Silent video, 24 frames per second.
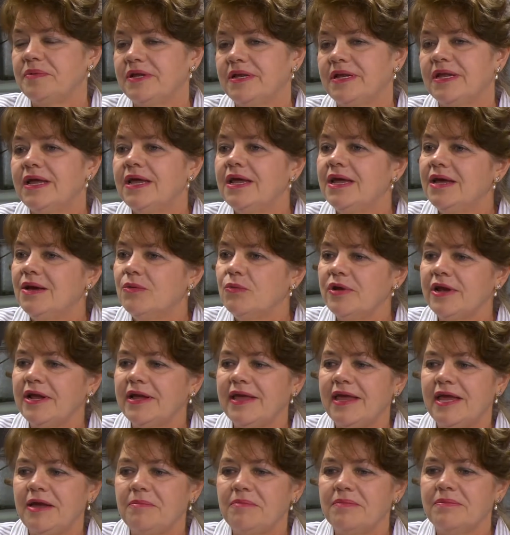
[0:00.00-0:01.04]
And when I
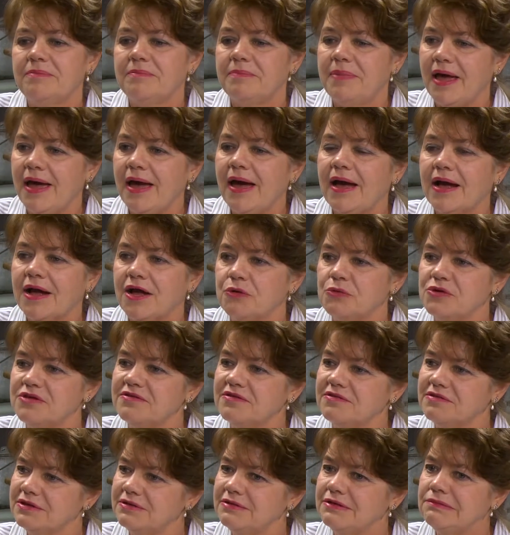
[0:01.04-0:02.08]
came back, I
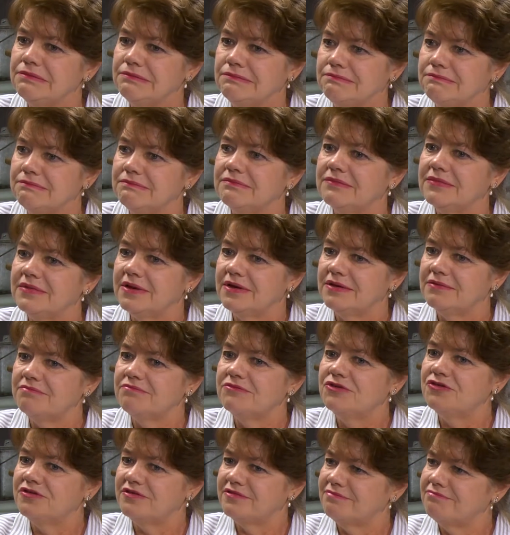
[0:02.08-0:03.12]
was a little
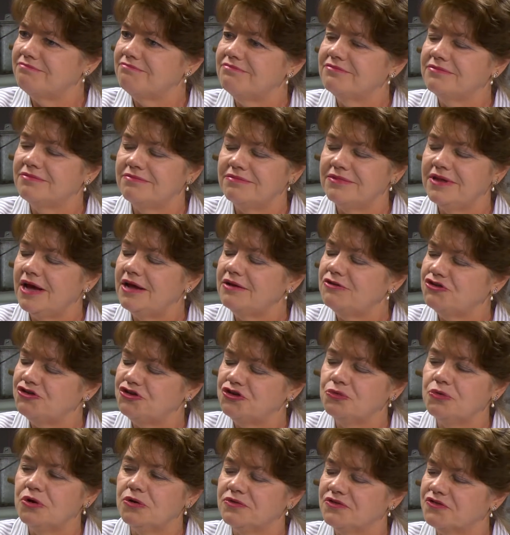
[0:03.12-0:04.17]
just not
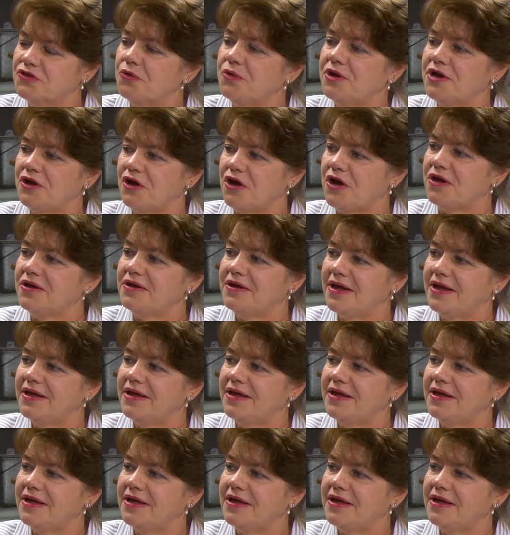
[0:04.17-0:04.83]
sure what was going on.